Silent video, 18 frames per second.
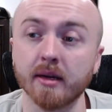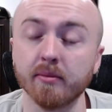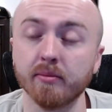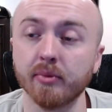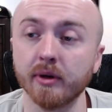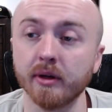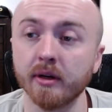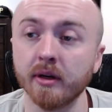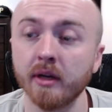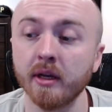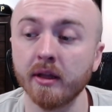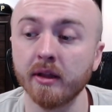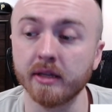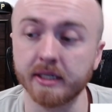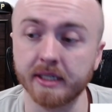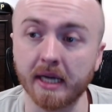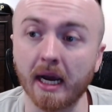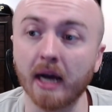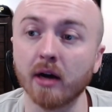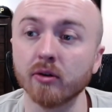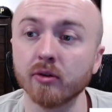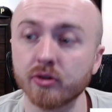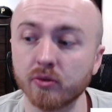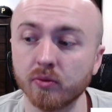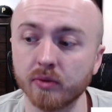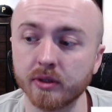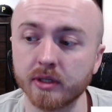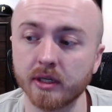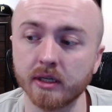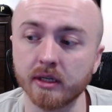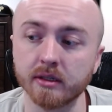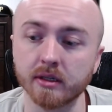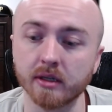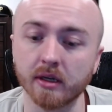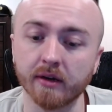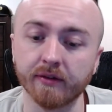but this house was his
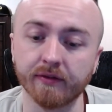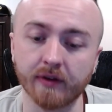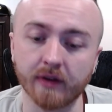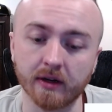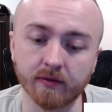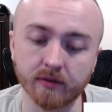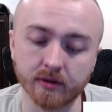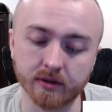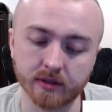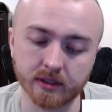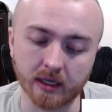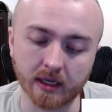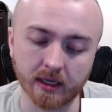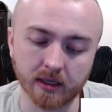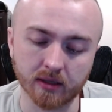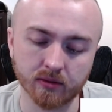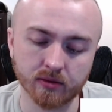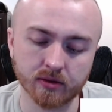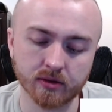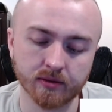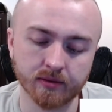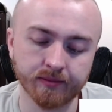favorite scent house.